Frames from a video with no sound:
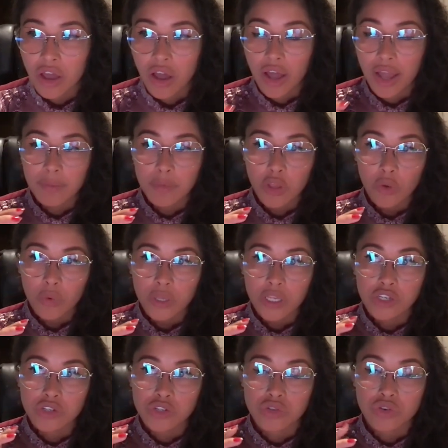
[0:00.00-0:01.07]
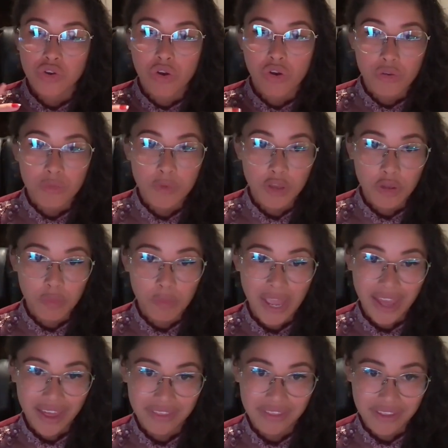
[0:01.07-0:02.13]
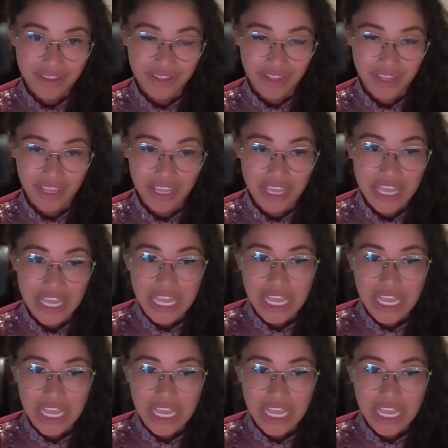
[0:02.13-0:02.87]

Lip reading: I'm going to homeopathically